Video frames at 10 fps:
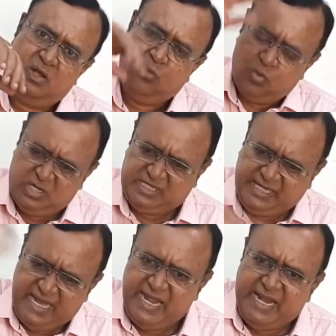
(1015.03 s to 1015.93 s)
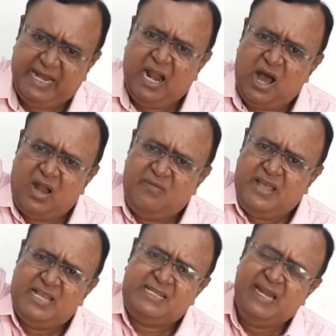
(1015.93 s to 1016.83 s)
Once illegal,
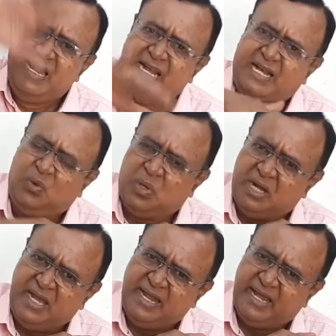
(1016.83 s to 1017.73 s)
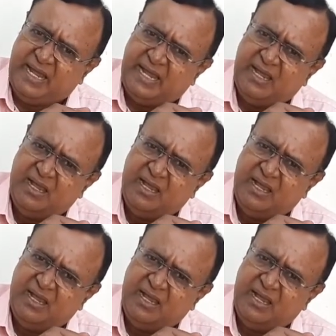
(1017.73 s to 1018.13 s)
always illegal only.